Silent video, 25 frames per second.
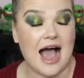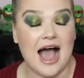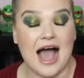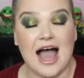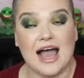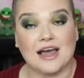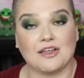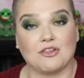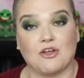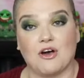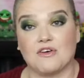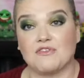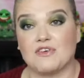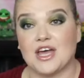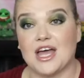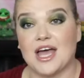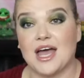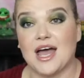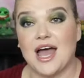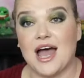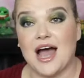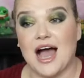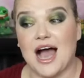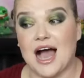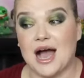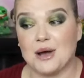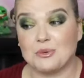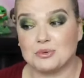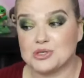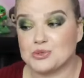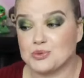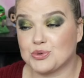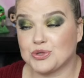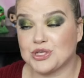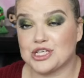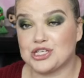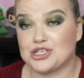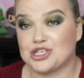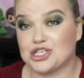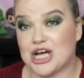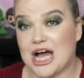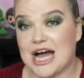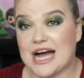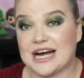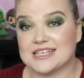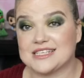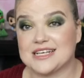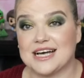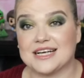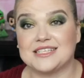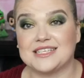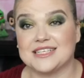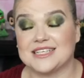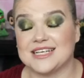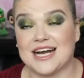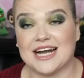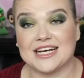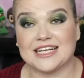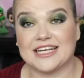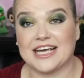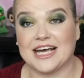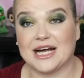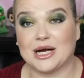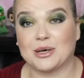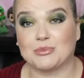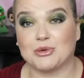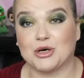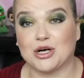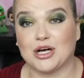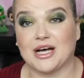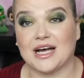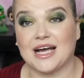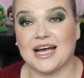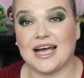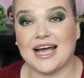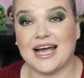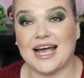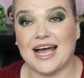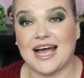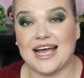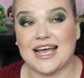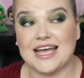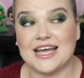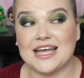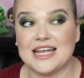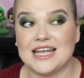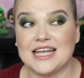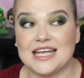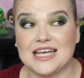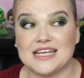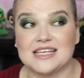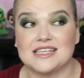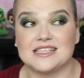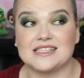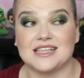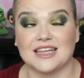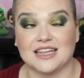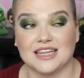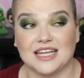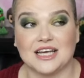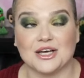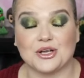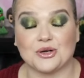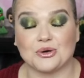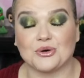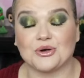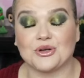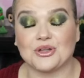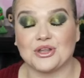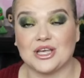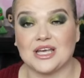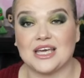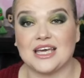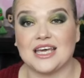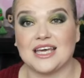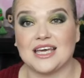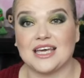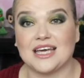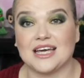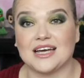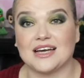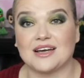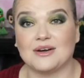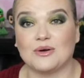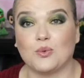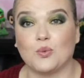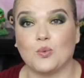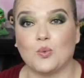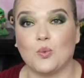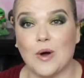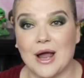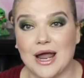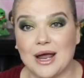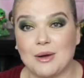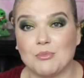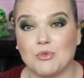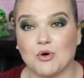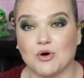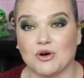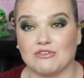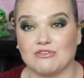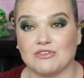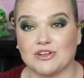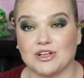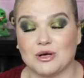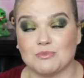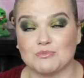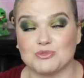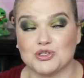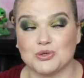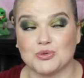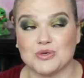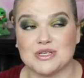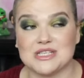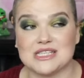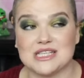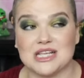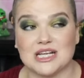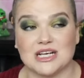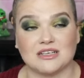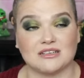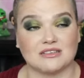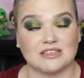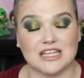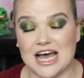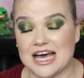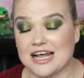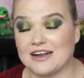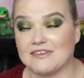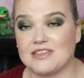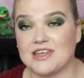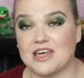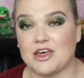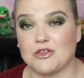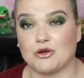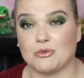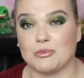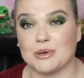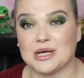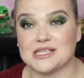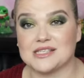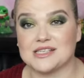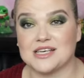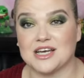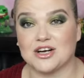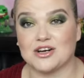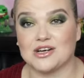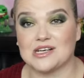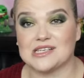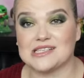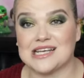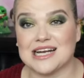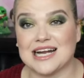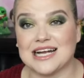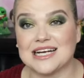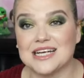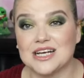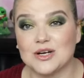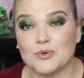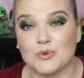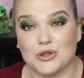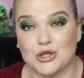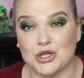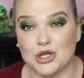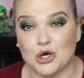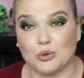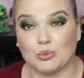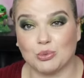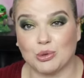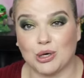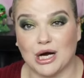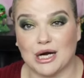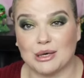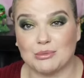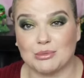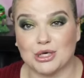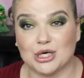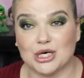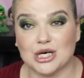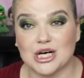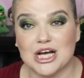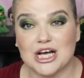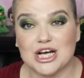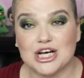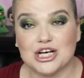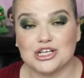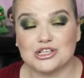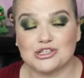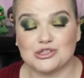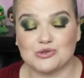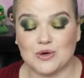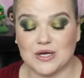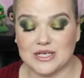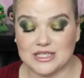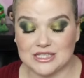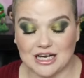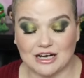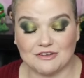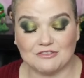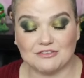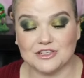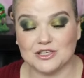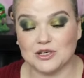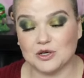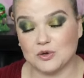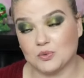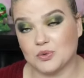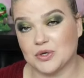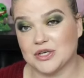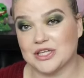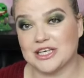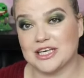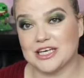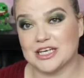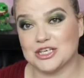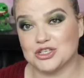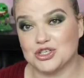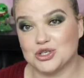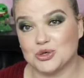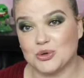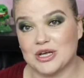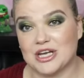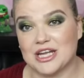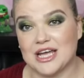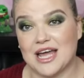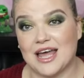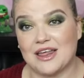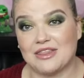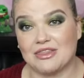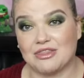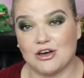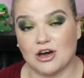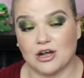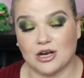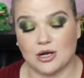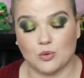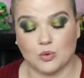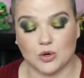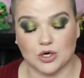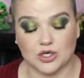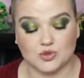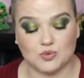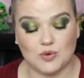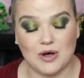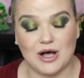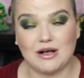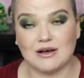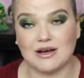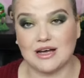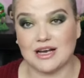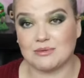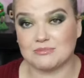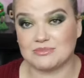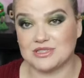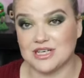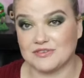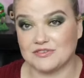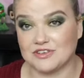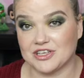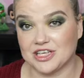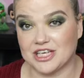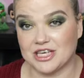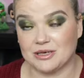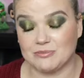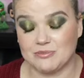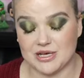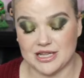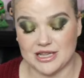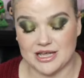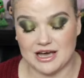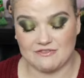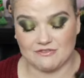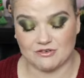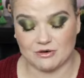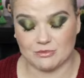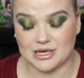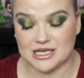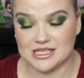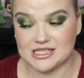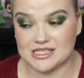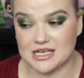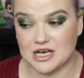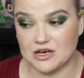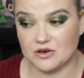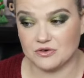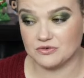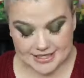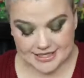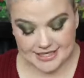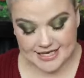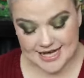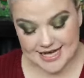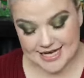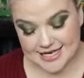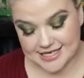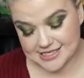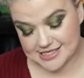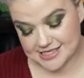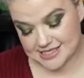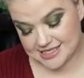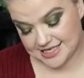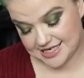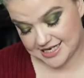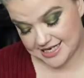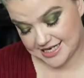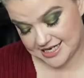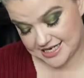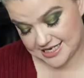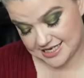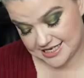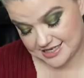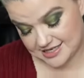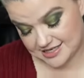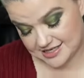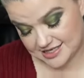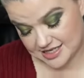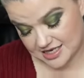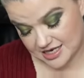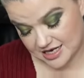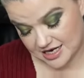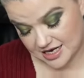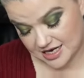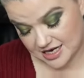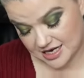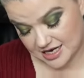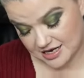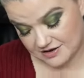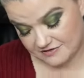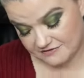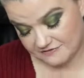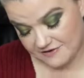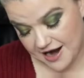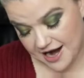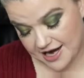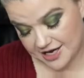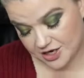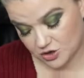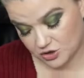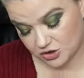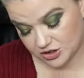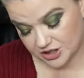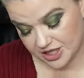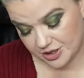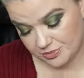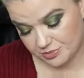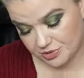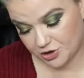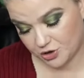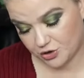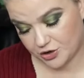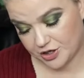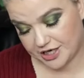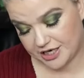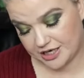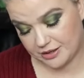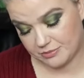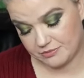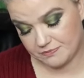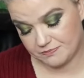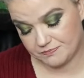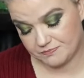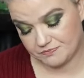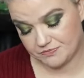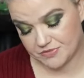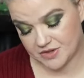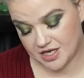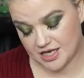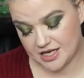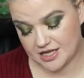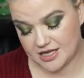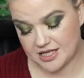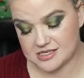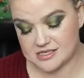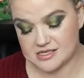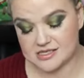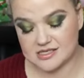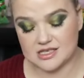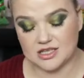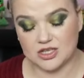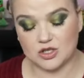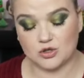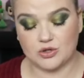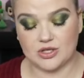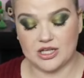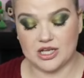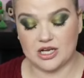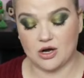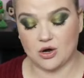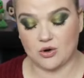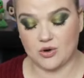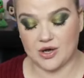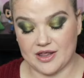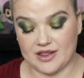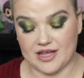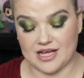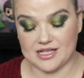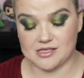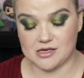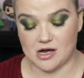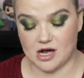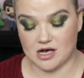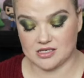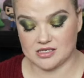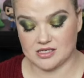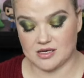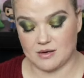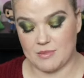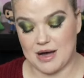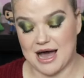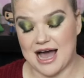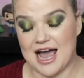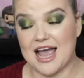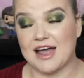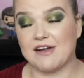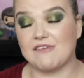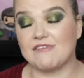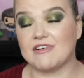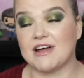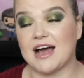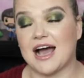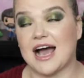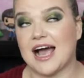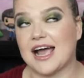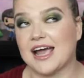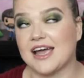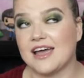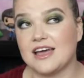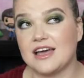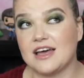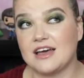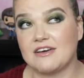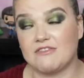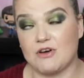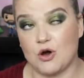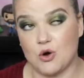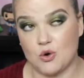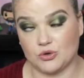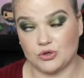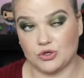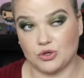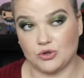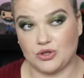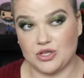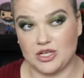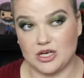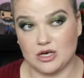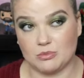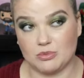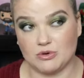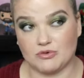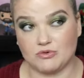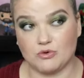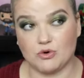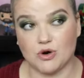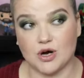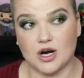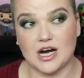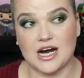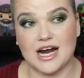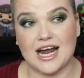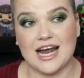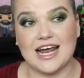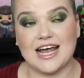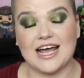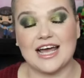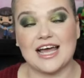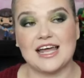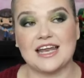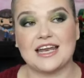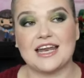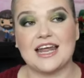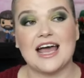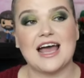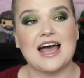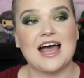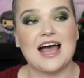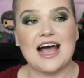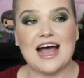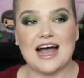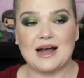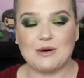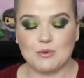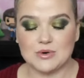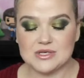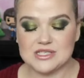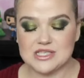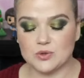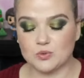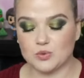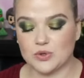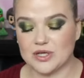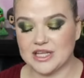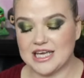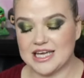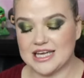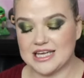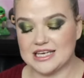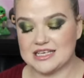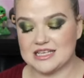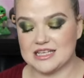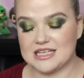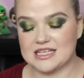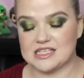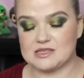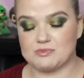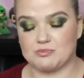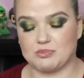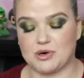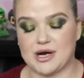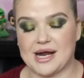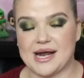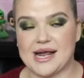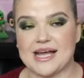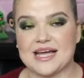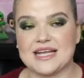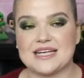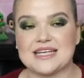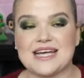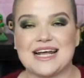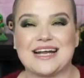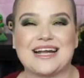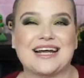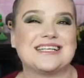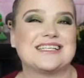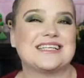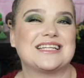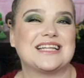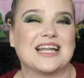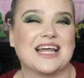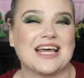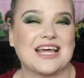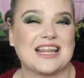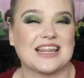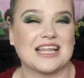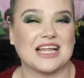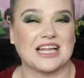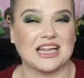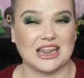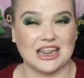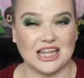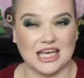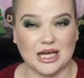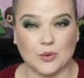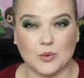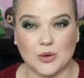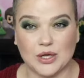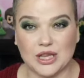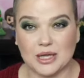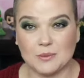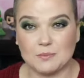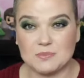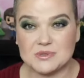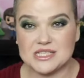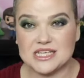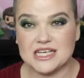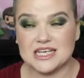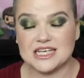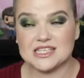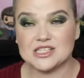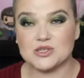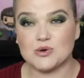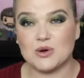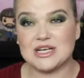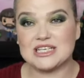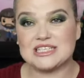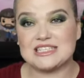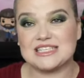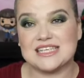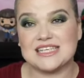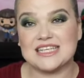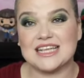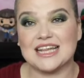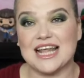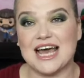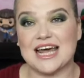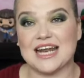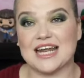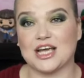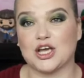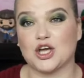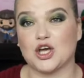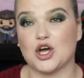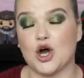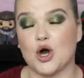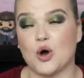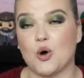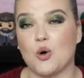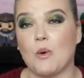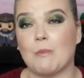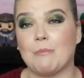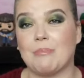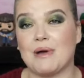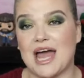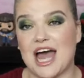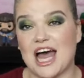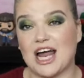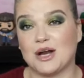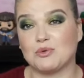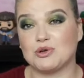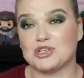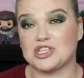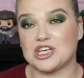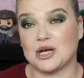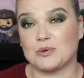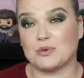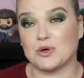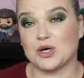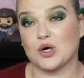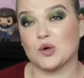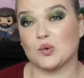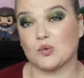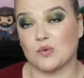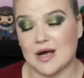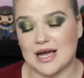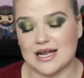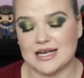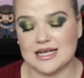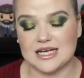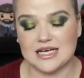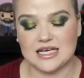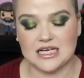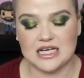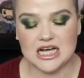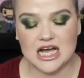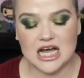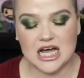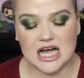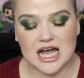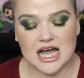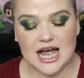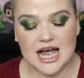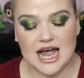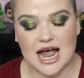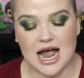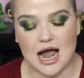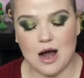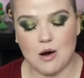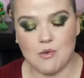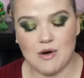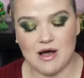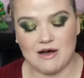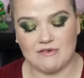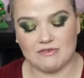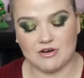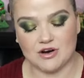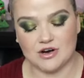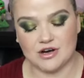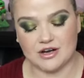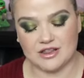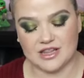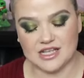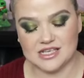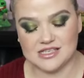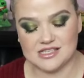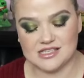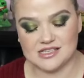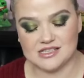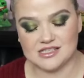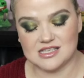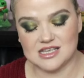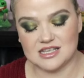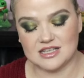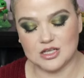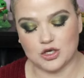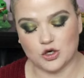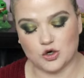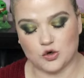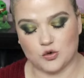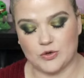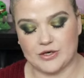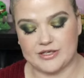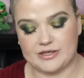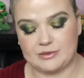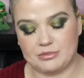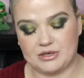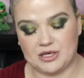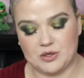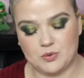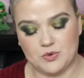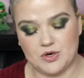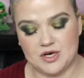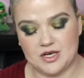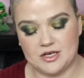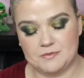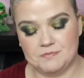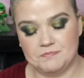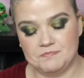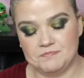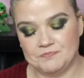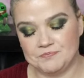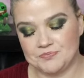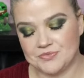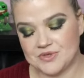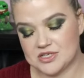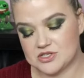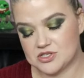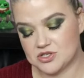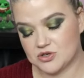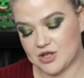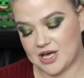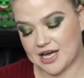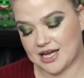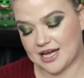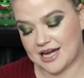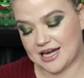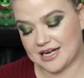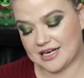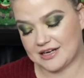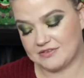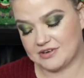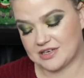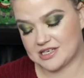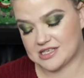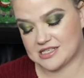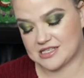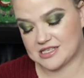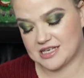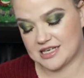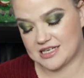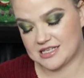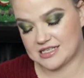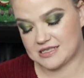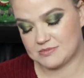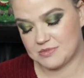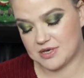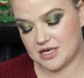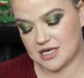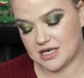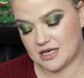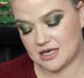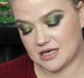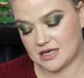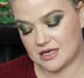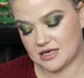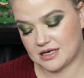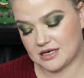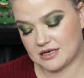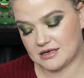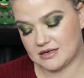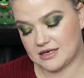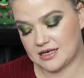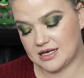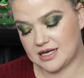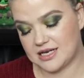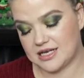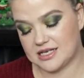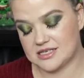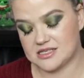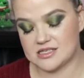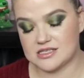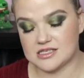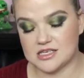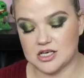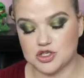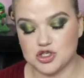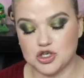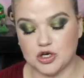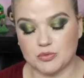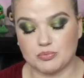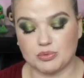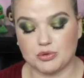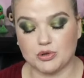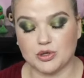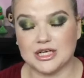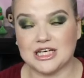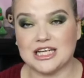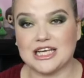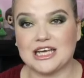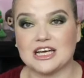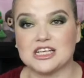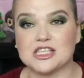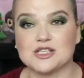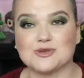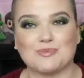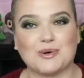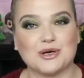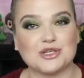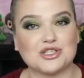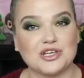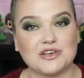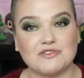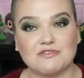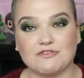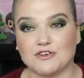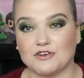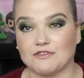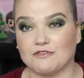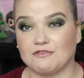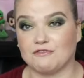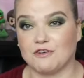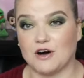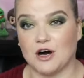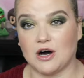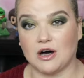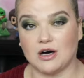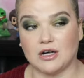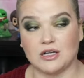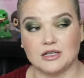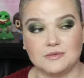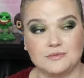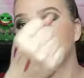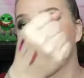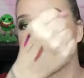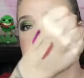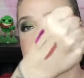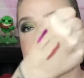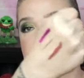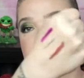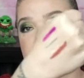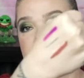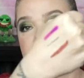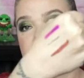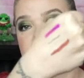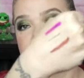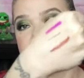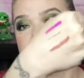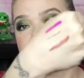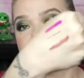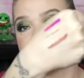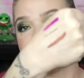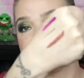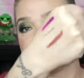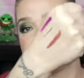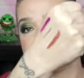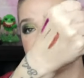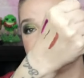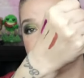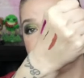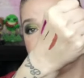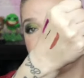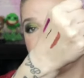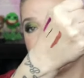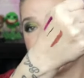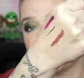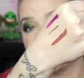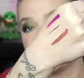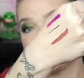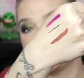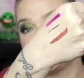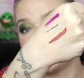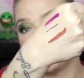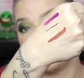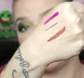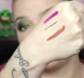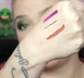I love it. I was really shocked. I did it on camera. It is literally way more voluptuous than a lot of the other mascaras, and I did it with no primer, so I definitely really enjoyed it and thought it worked well, and I'm definitely keeping that for myself. Next is the Vinyl Lip Cream, and this is in Lolita. that's awesome. I have owned Lolita before, and I wasn't really into this brand, and I didn't like the liquid lipstick, so I did let it go bad, which I regretted. However, this is in the creamy one, so that kind of excites me. It is such a pretty, especially for fall. So Lolita does look like that. It is the